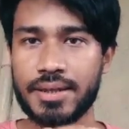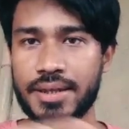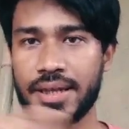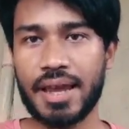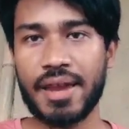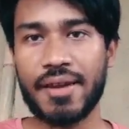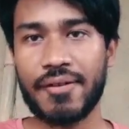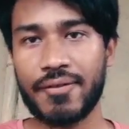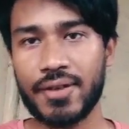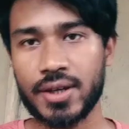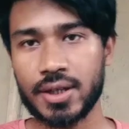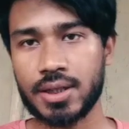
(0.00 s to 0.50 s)

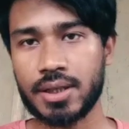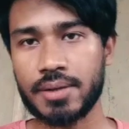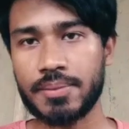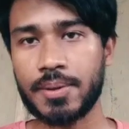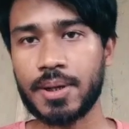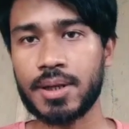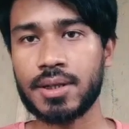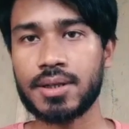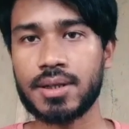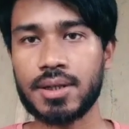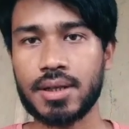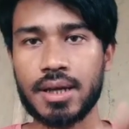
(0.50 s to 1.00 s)
Save is
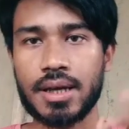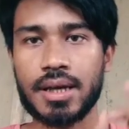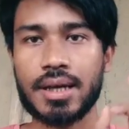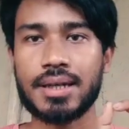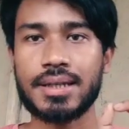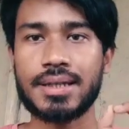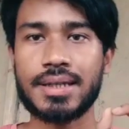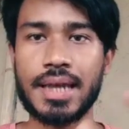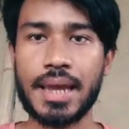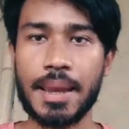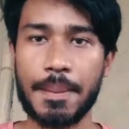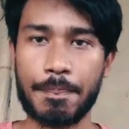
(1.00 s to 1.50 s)
different,
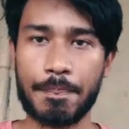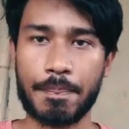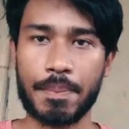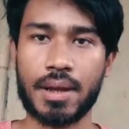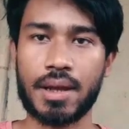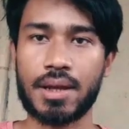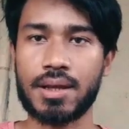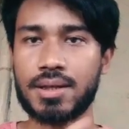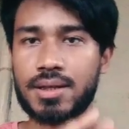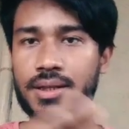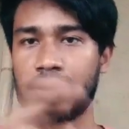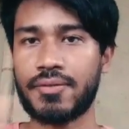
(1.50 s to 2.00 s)
safe
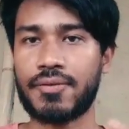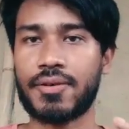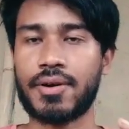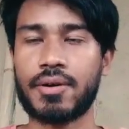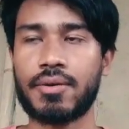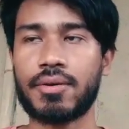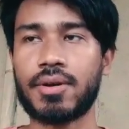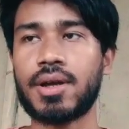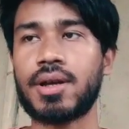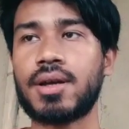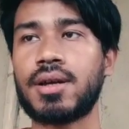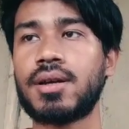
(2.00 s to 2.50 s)
is
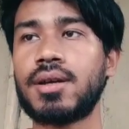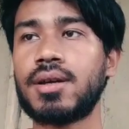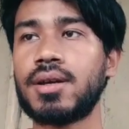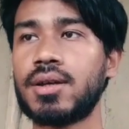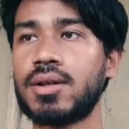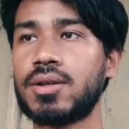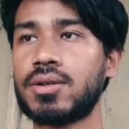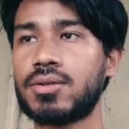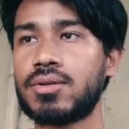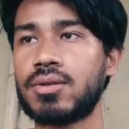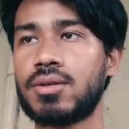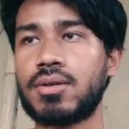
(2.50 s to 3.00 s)
different, okay.
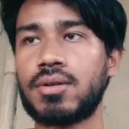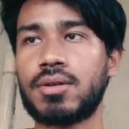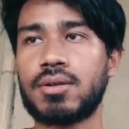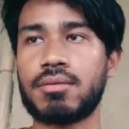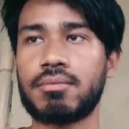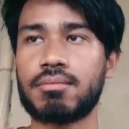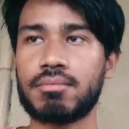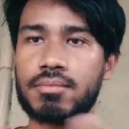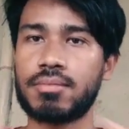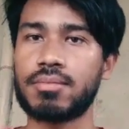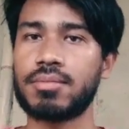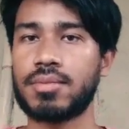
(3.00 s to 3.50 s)
So
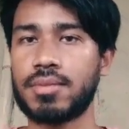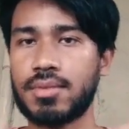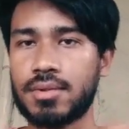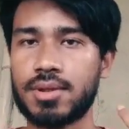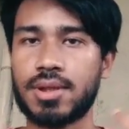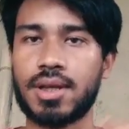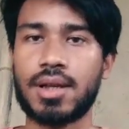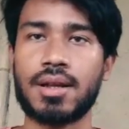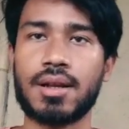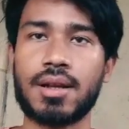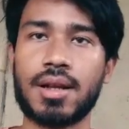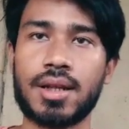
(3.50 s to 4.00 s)

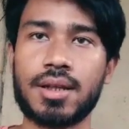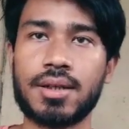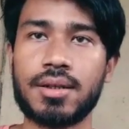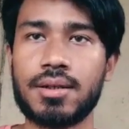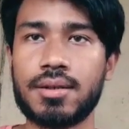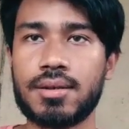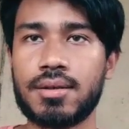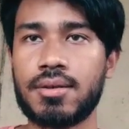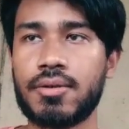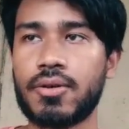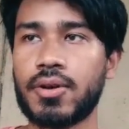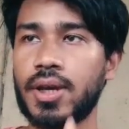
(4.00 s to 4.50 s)
sanal adhe,
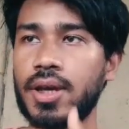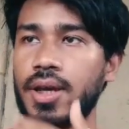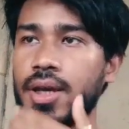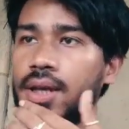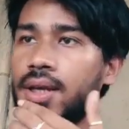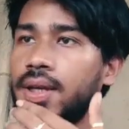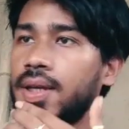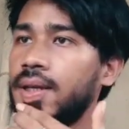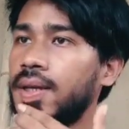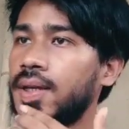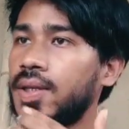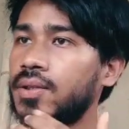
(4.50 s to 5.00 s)
okay.
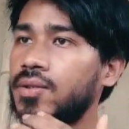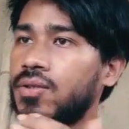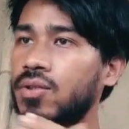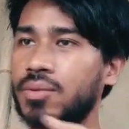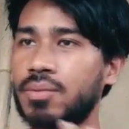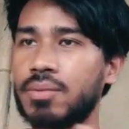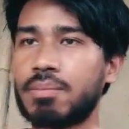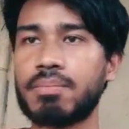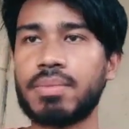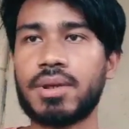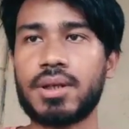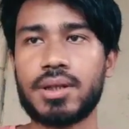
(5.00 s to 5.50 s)

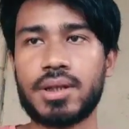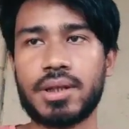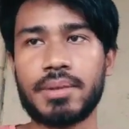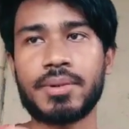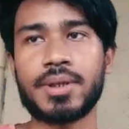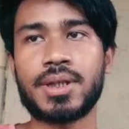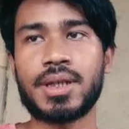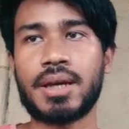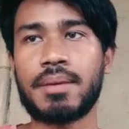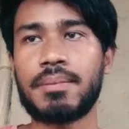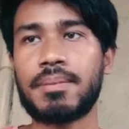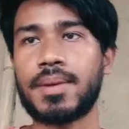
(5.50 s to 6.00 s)
So
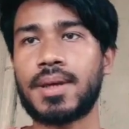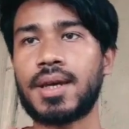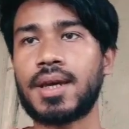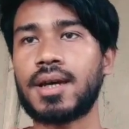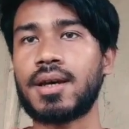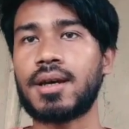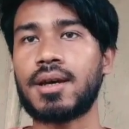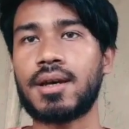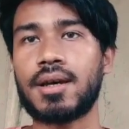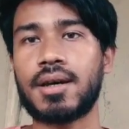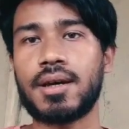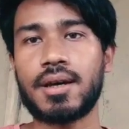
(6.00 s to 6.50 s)
jebe same
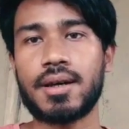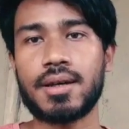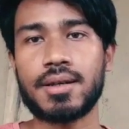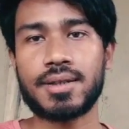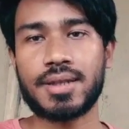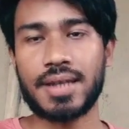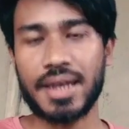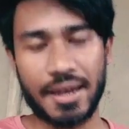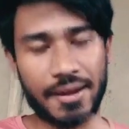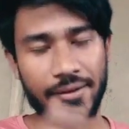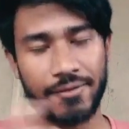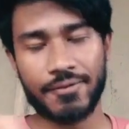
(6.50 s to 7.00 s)
kia,
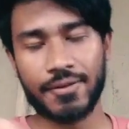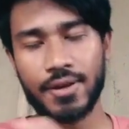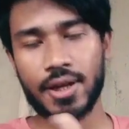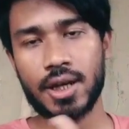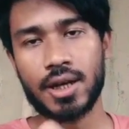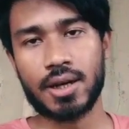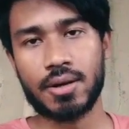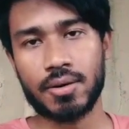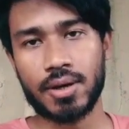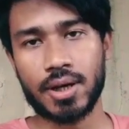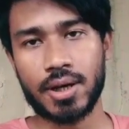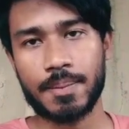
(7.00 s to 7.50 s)
safe
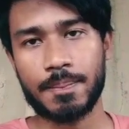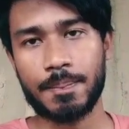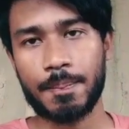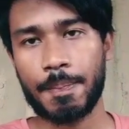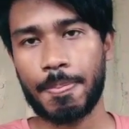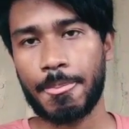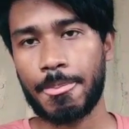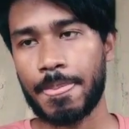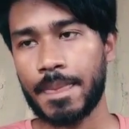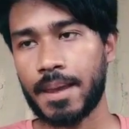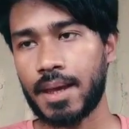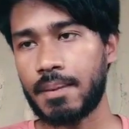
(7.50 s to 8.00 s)
kia, okay.
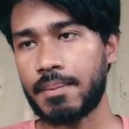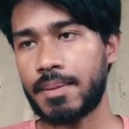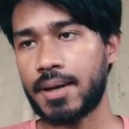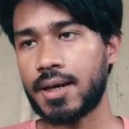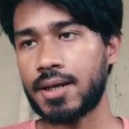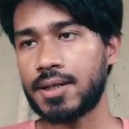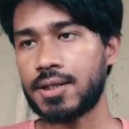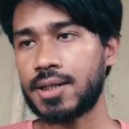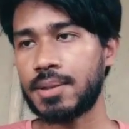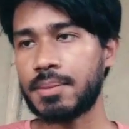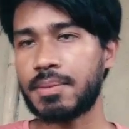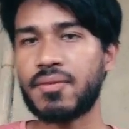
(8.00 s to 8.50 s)
Eba
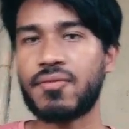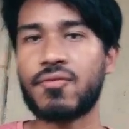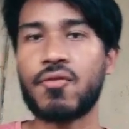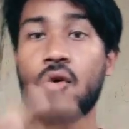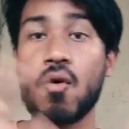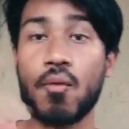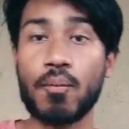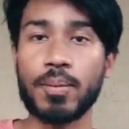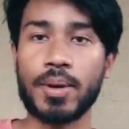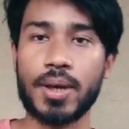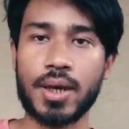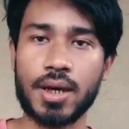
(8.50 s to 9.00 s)
jebe
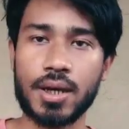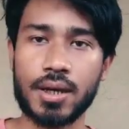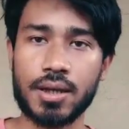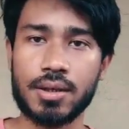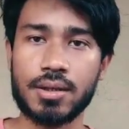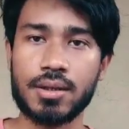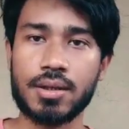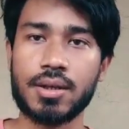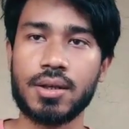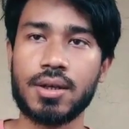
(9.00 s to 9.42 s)
form kia.